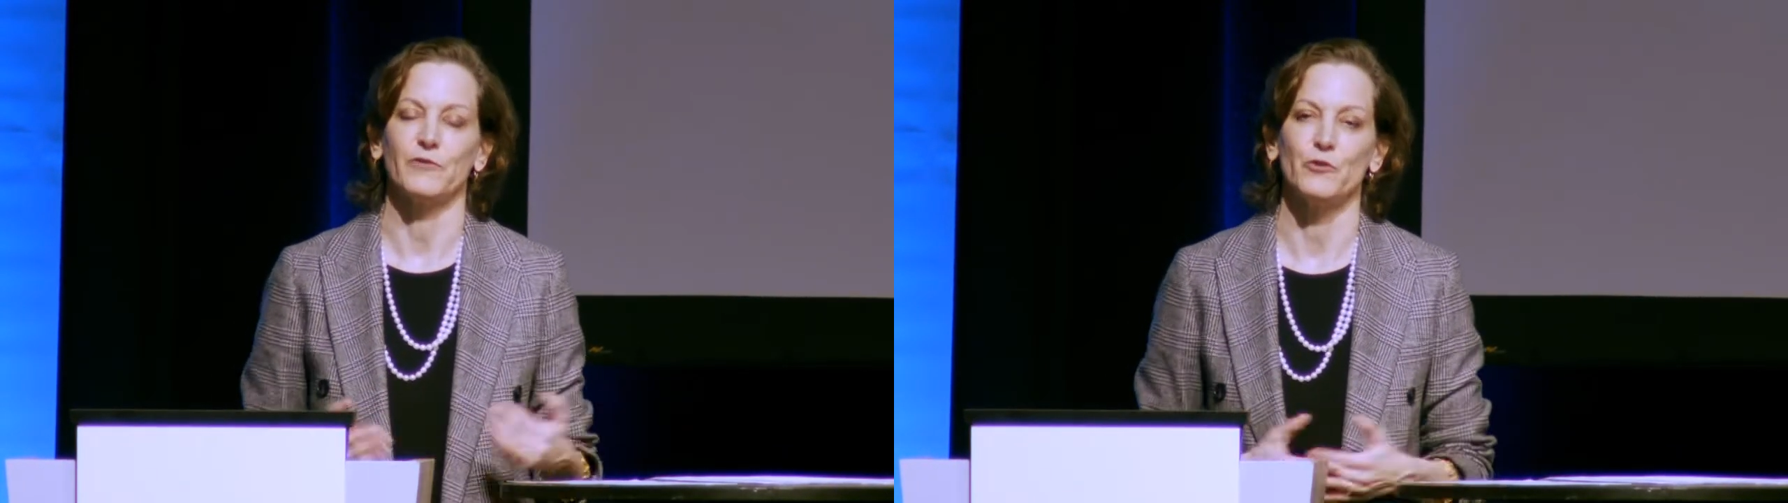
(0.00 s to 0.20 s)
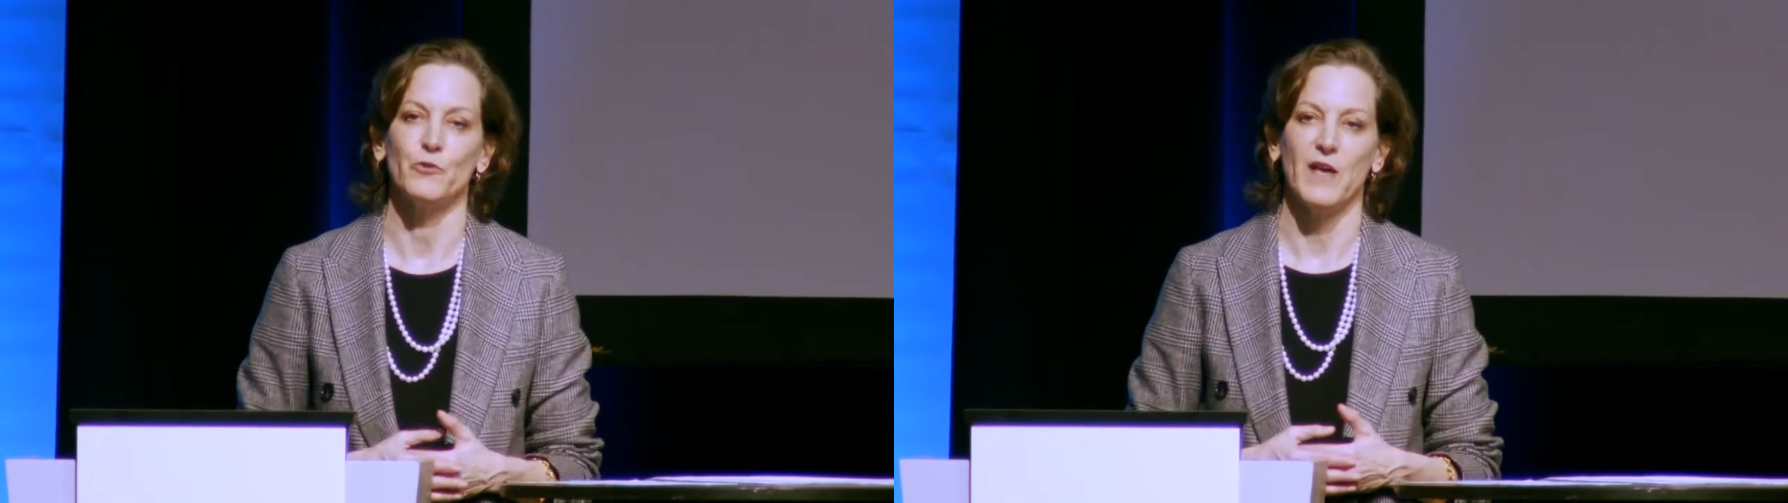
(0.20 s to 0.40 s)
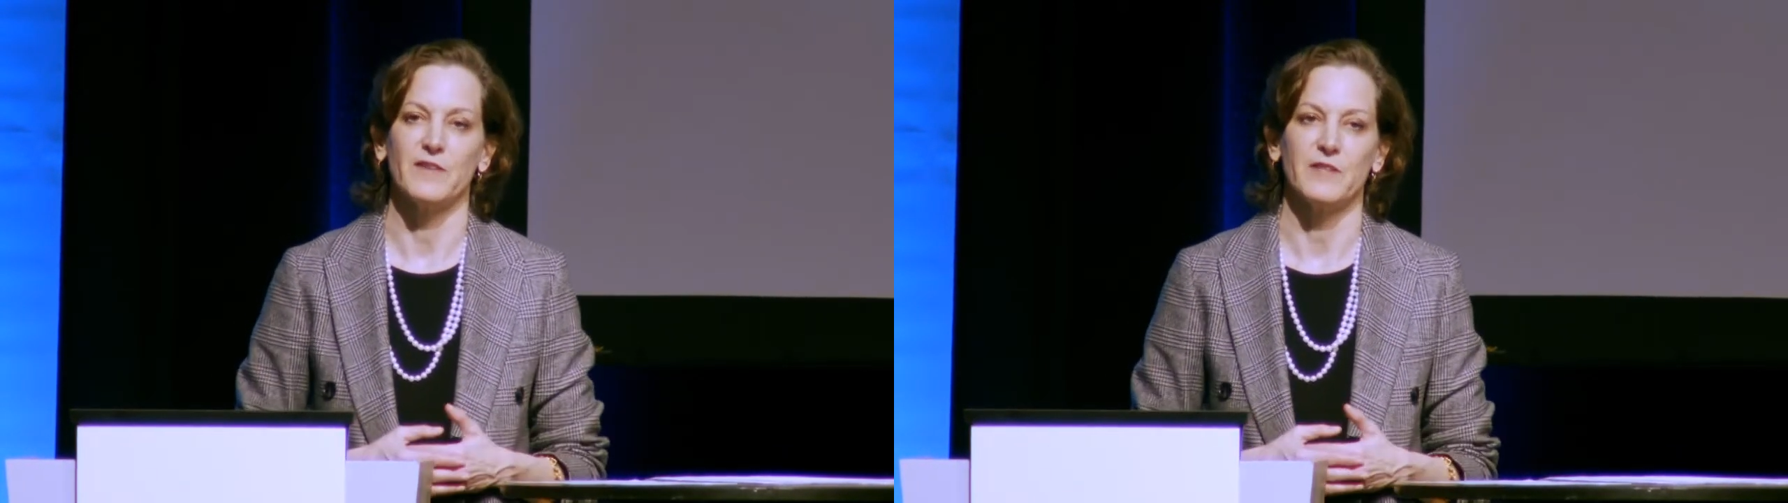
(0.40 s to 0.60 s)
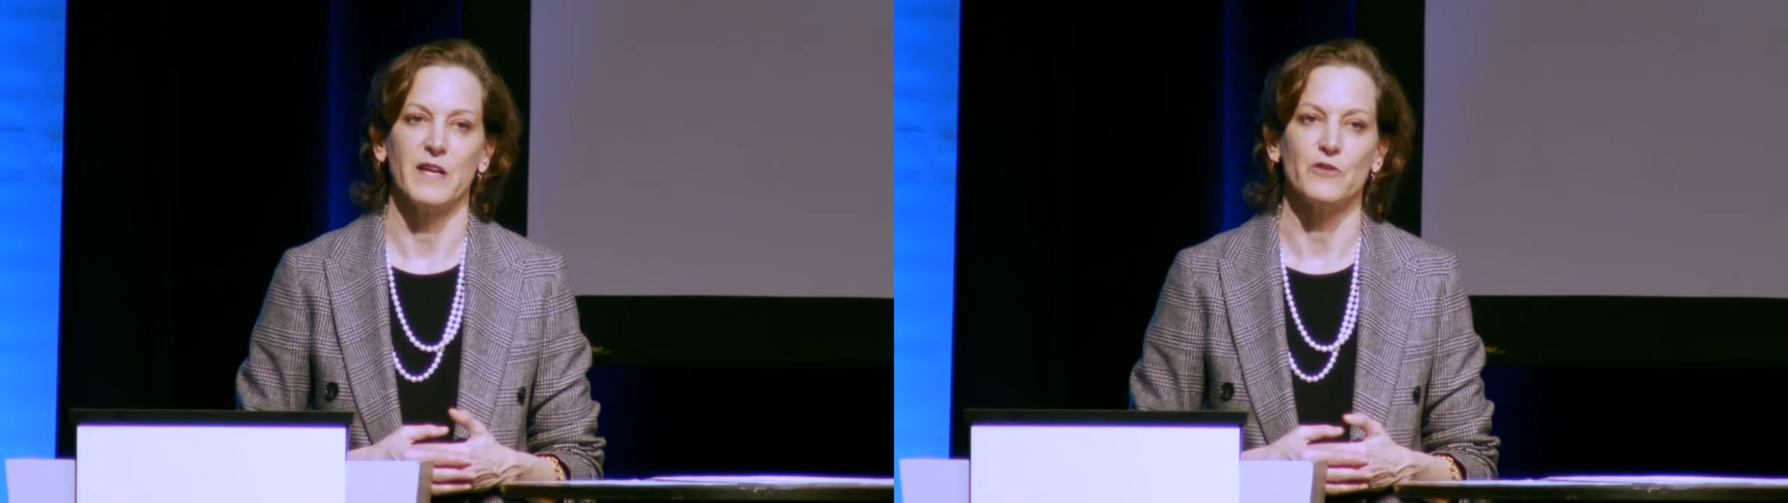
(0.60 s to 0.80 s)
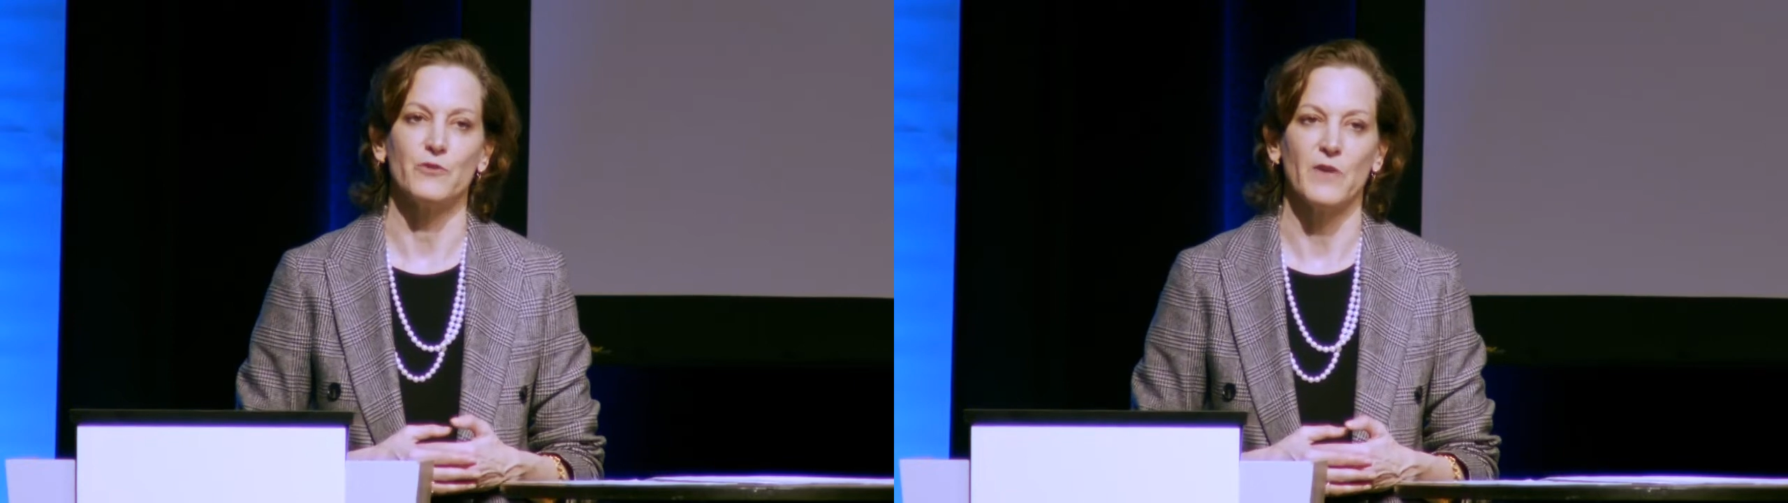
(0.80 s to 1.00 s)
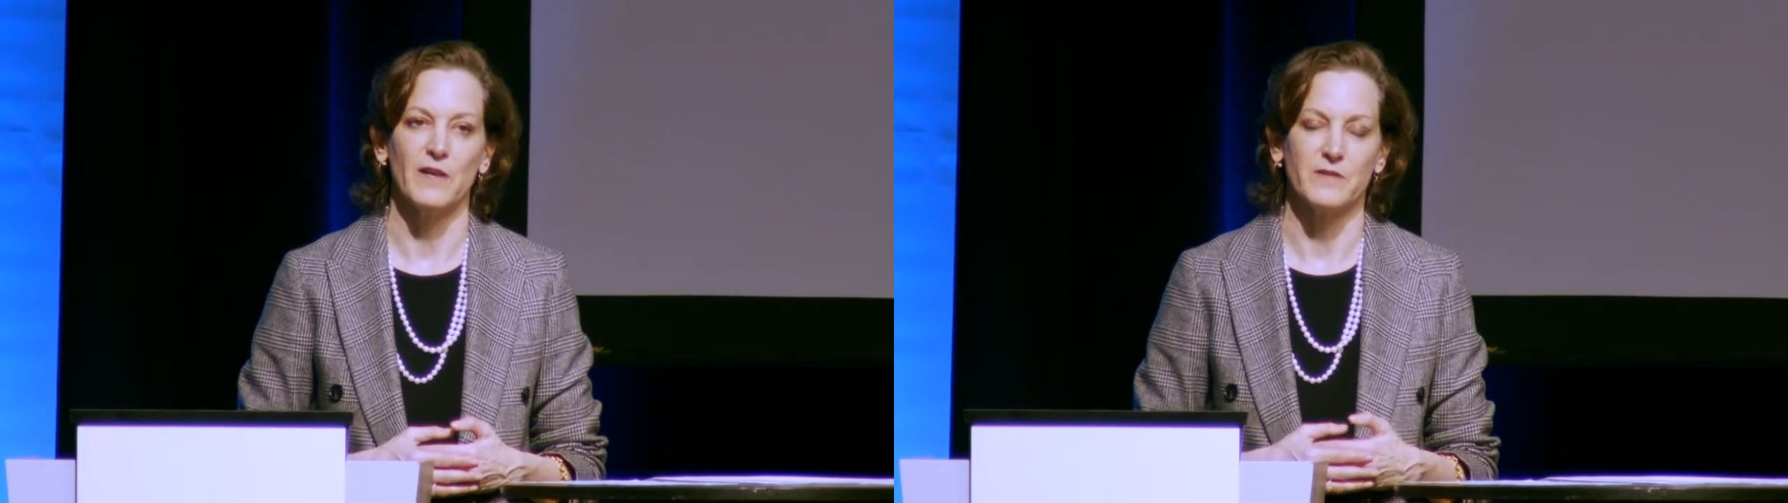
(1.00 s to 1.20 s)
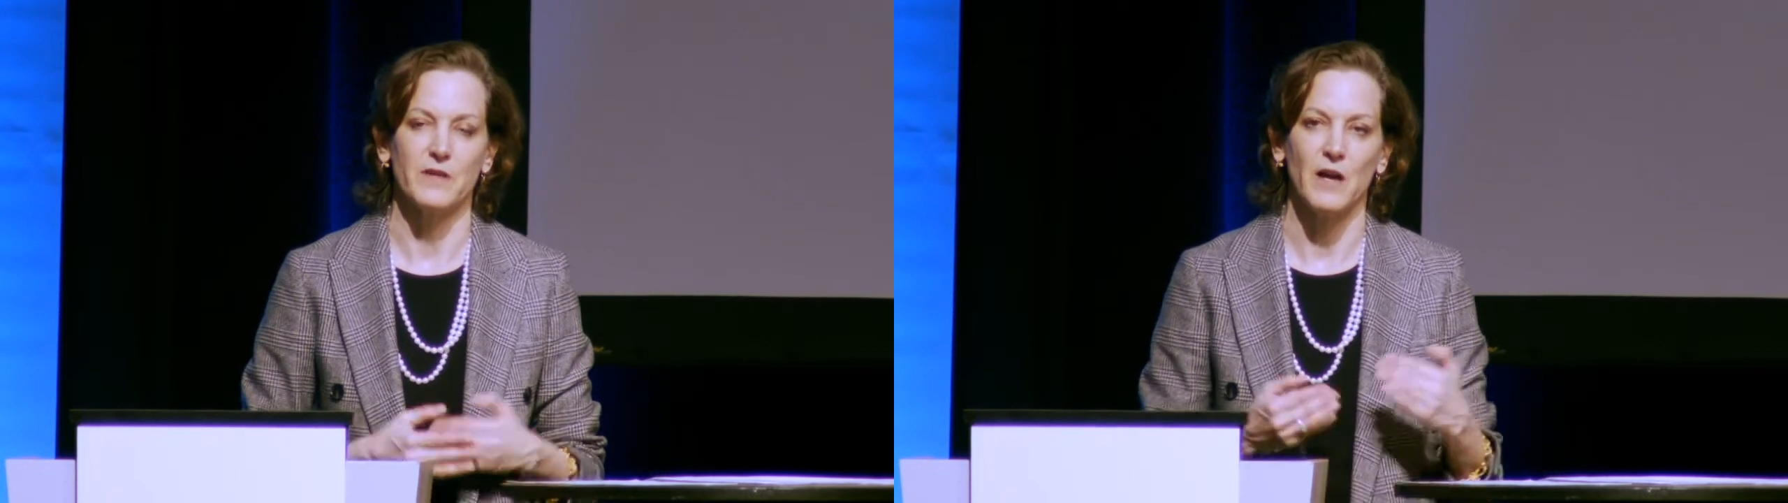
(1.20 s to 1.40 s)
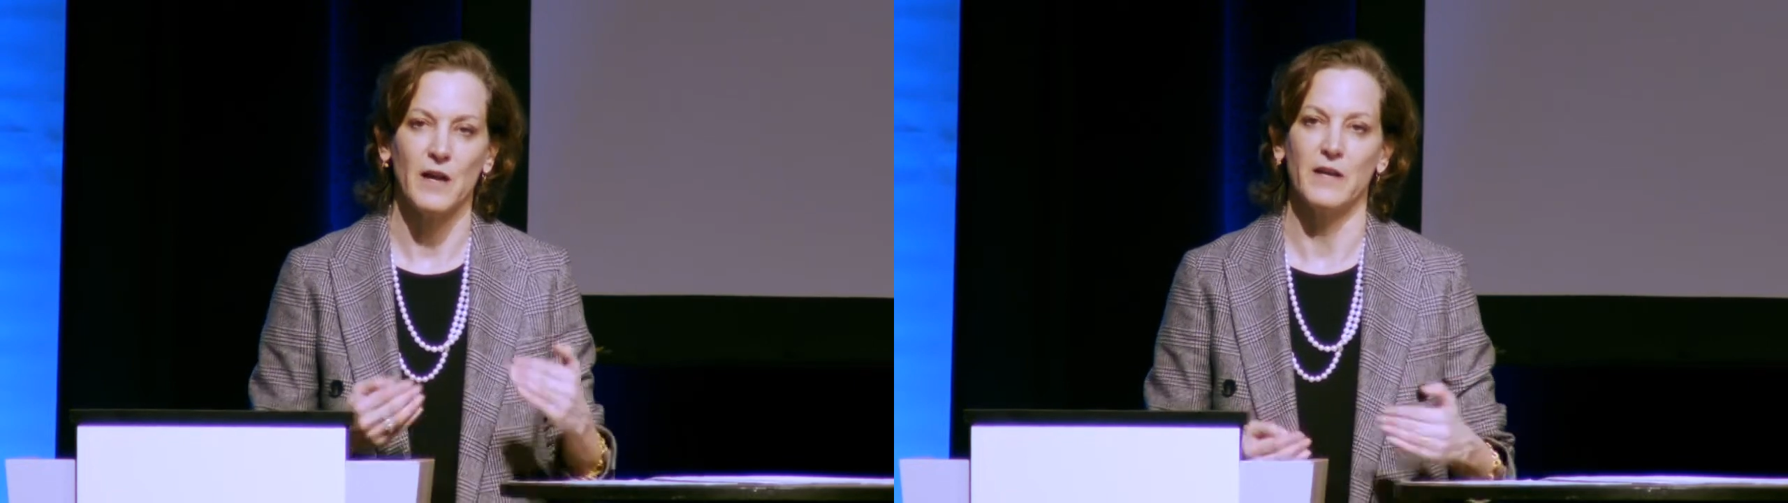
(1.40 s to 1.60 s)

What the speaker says: 2008 and 2009